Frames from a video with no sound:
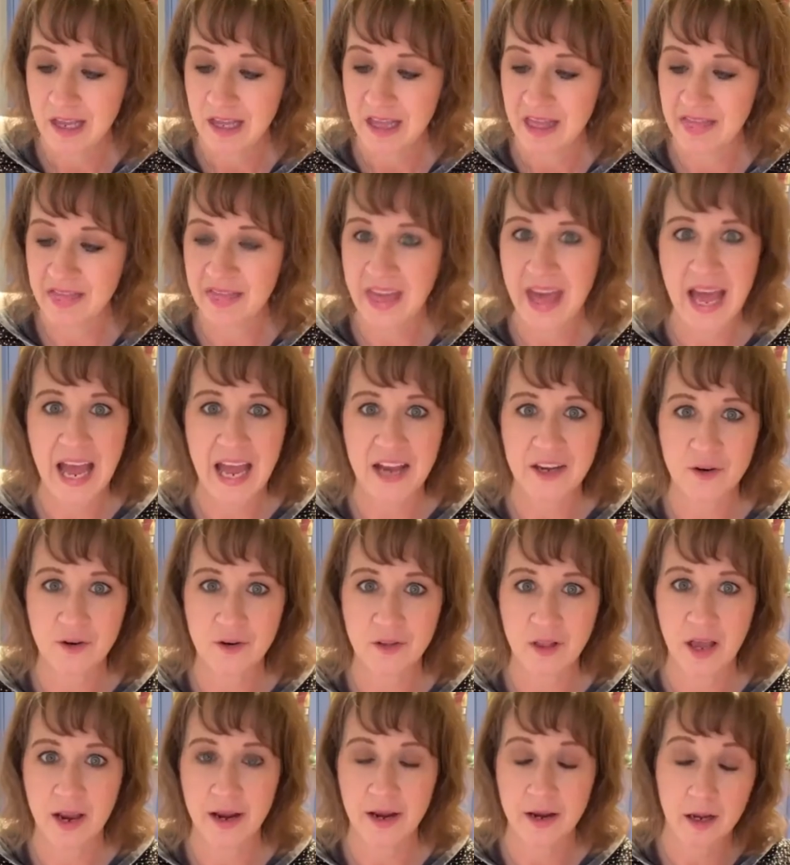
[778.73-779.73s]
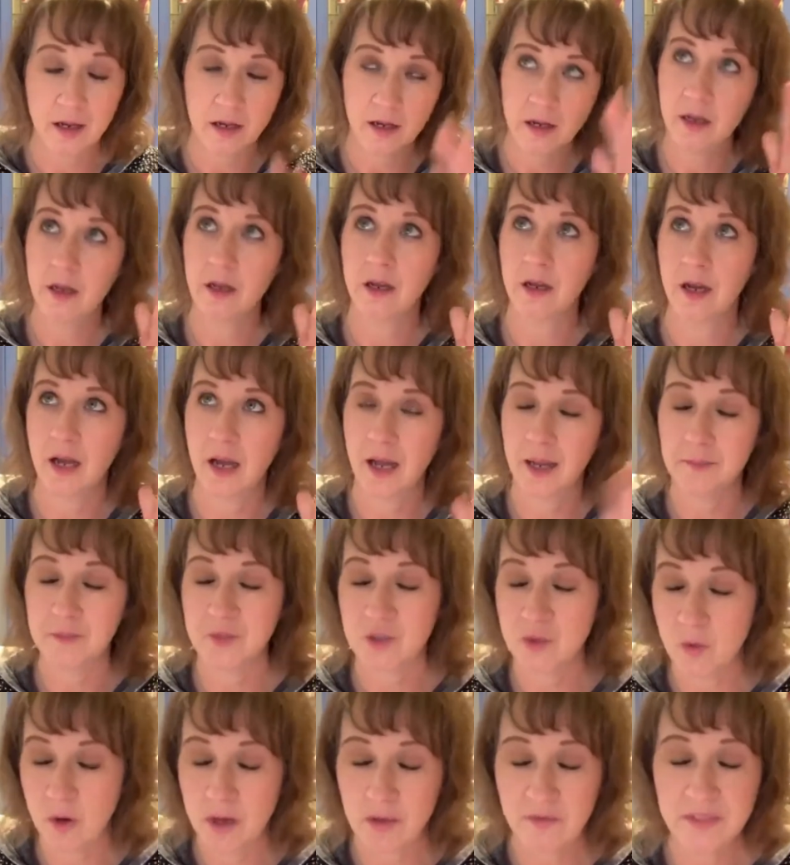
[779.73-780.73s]
that you're like, I'm
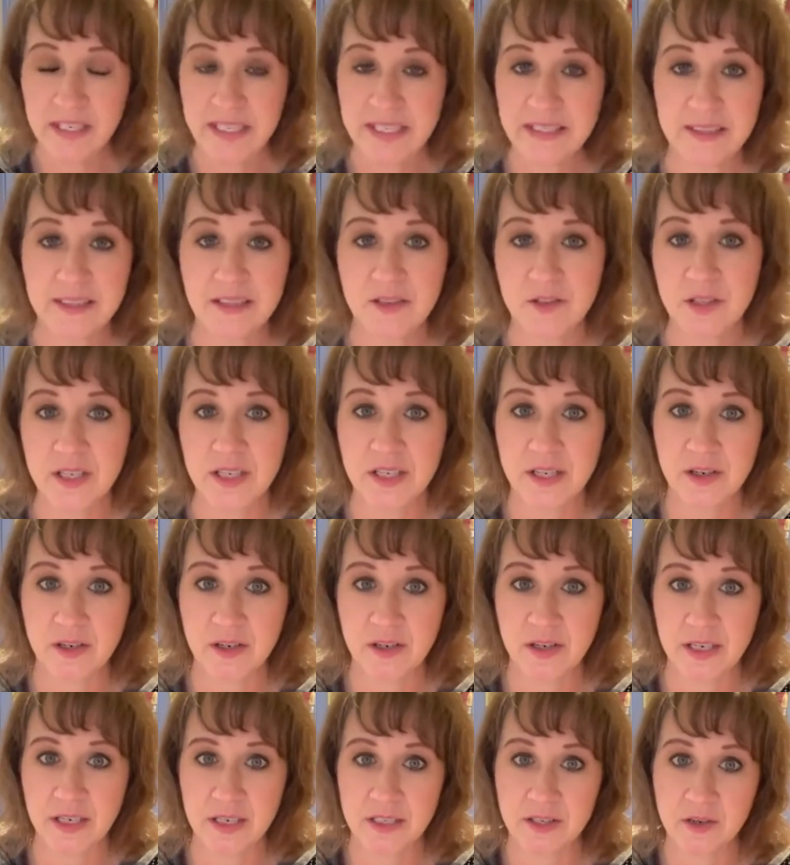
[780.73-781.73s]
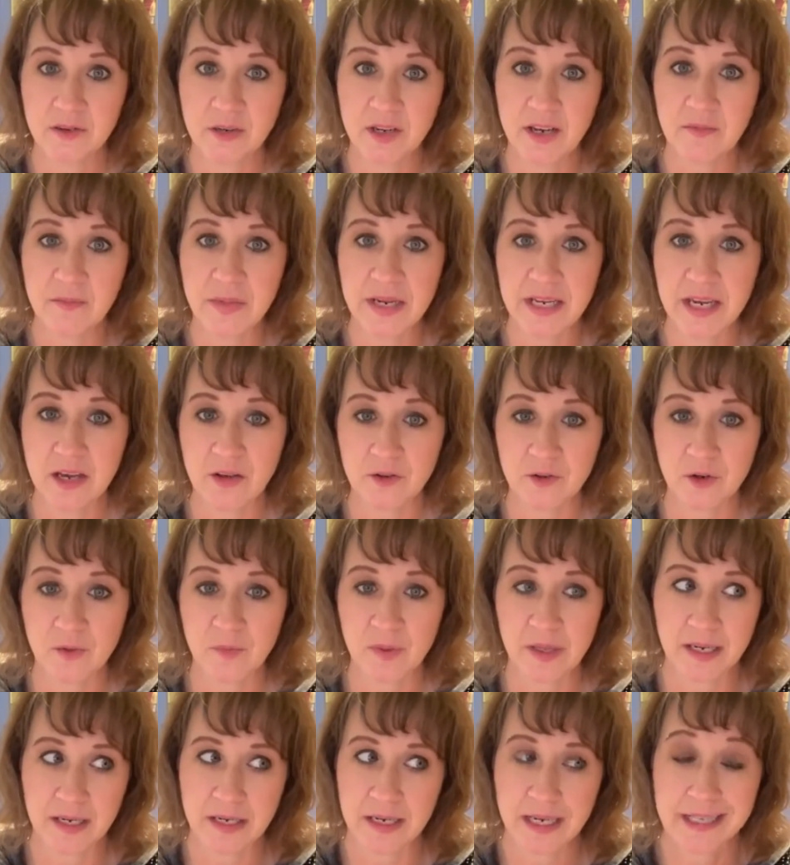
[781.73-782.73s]
12 days into the year and I don't have my calendar
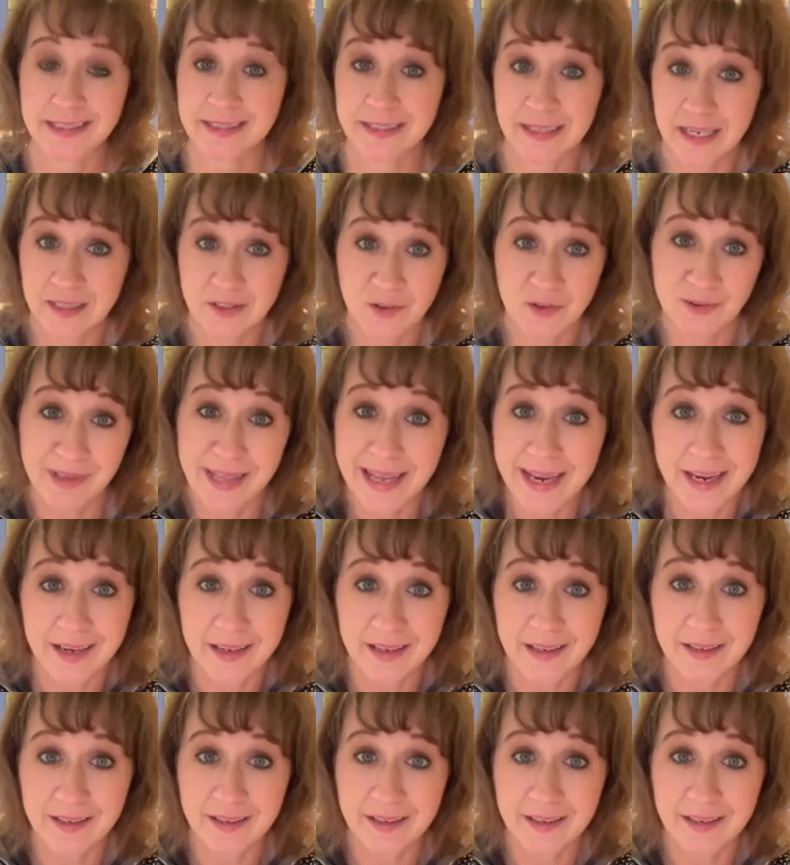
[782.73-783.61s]
planned yet. It's not too late.